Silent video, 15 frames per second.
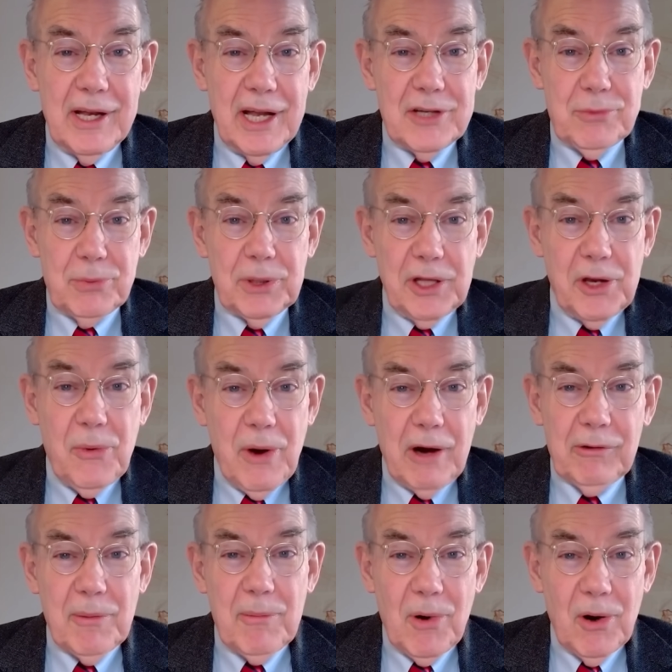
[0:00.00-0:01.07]
It's really
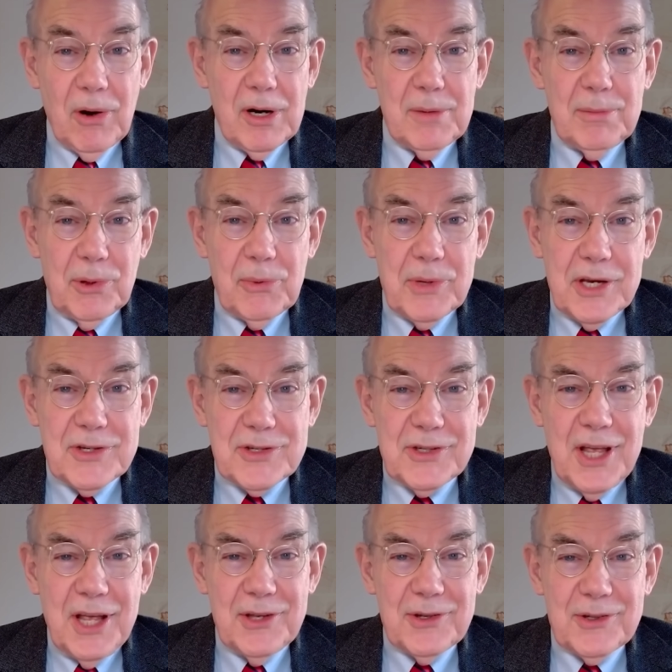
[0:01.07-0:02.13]
quite remarkable when you
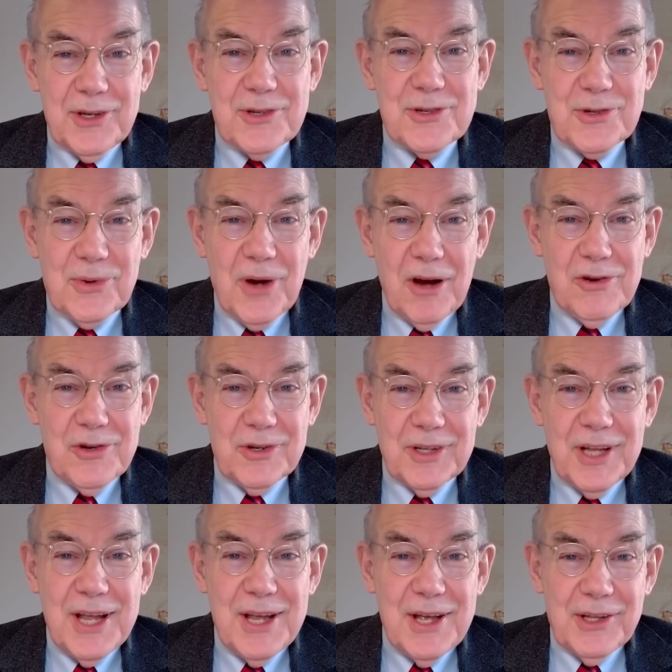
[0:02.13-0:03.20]
see the destruction